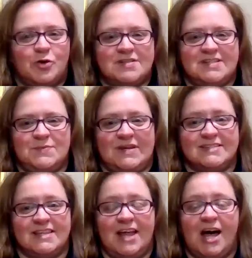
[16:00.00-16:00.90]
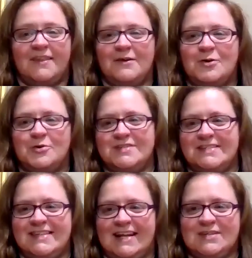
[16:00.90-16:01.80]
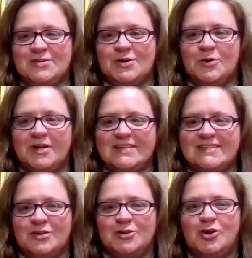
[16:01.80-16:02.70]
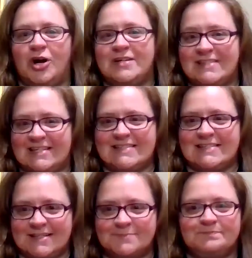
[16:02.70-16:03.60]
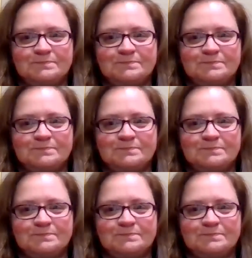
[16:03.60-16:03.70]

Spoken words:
courses because a lot of the courses that I took were considered cross-listed.